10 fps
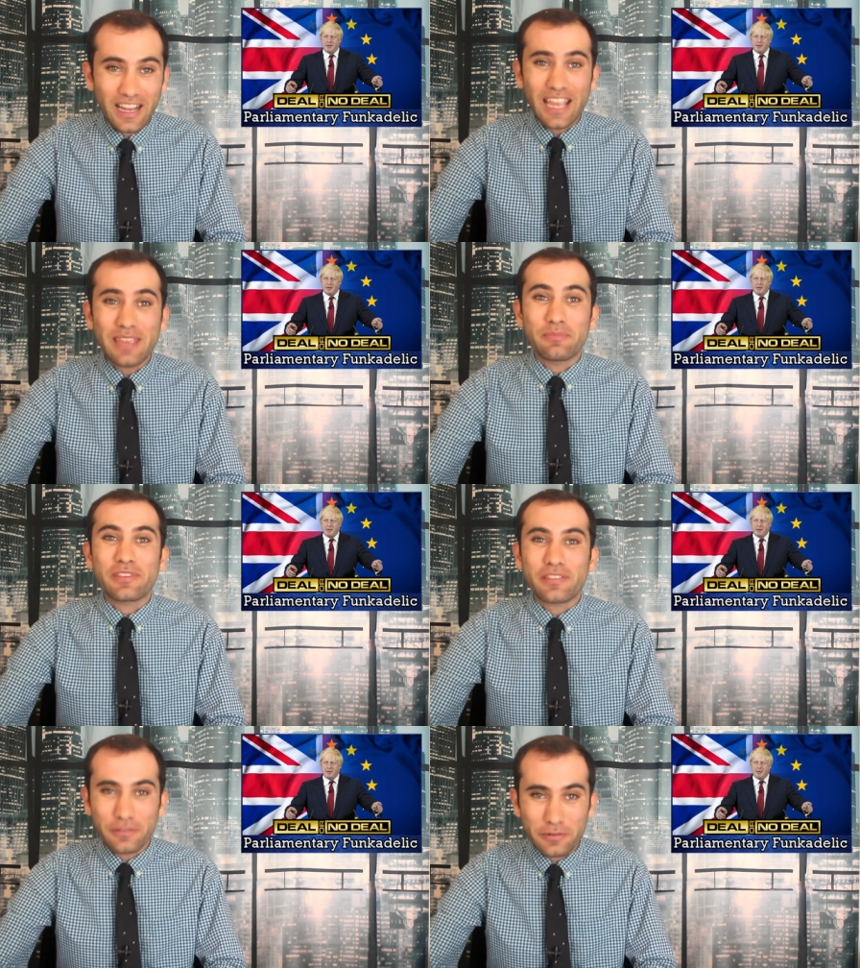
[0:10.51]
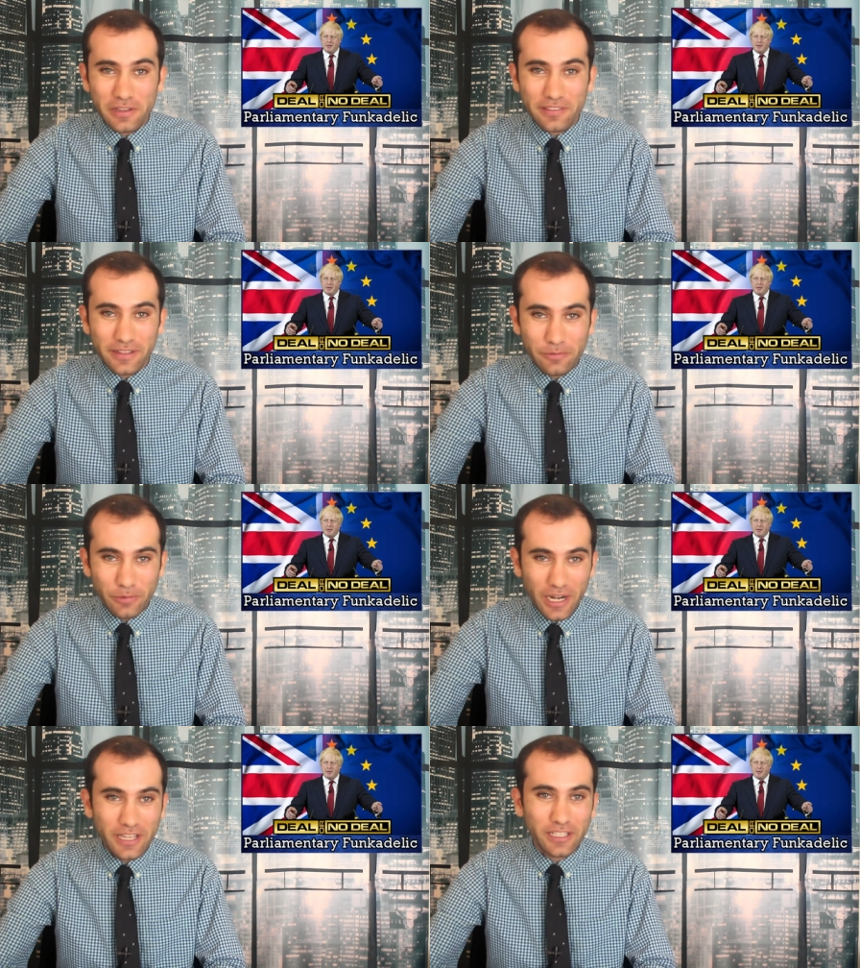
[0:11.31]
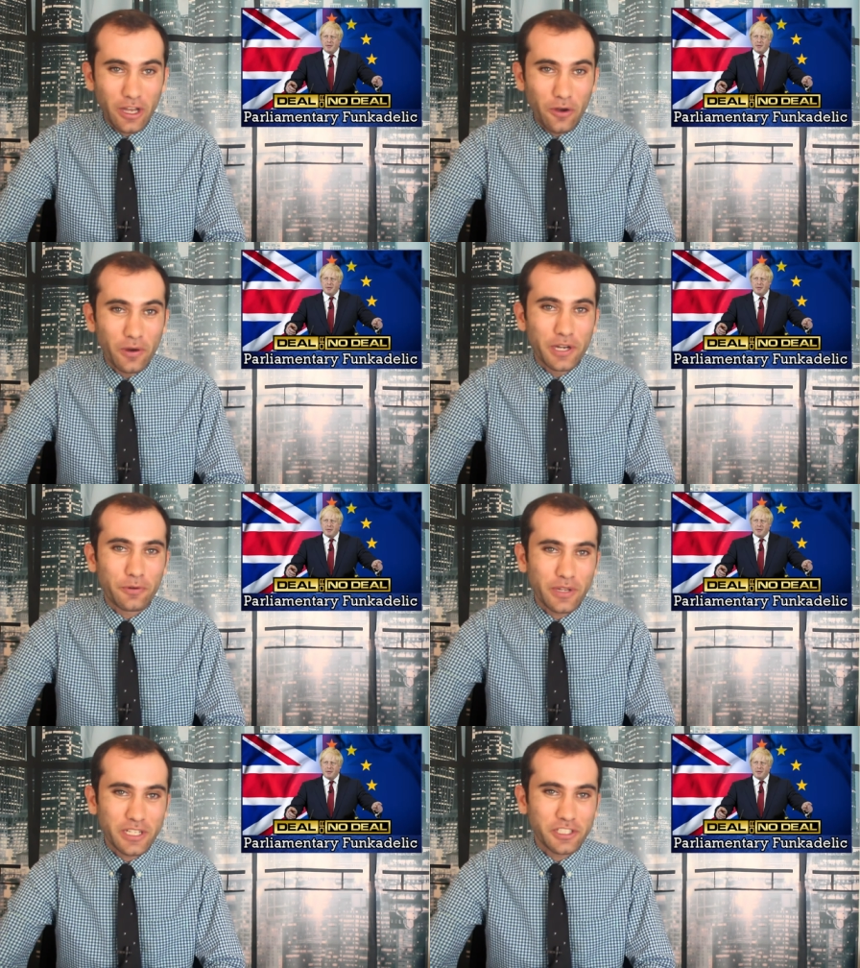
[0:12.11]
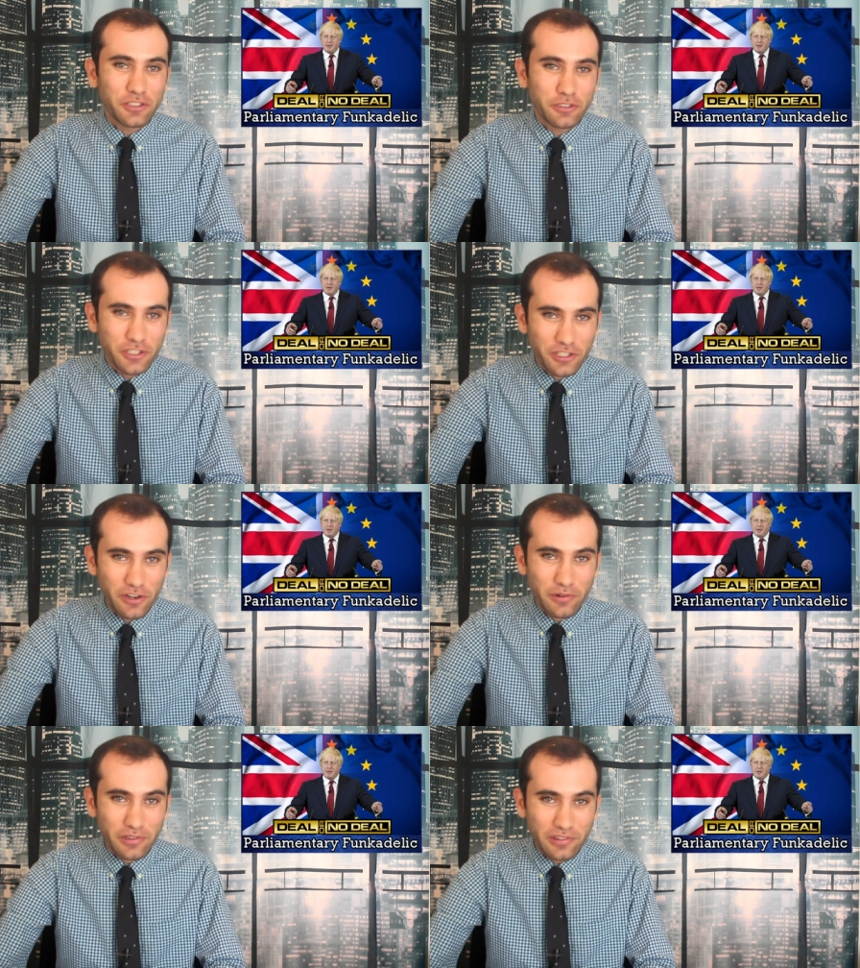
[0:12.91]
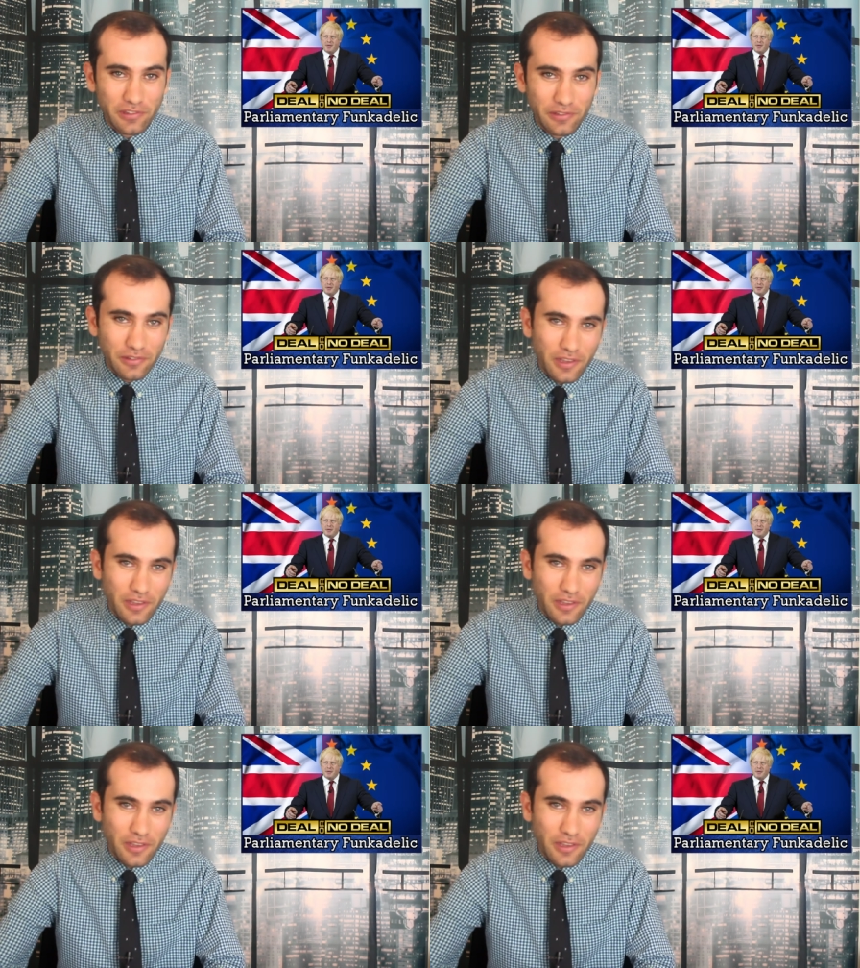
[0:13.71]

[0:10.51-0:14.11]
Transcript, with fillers: I am seriously running low on original jokes.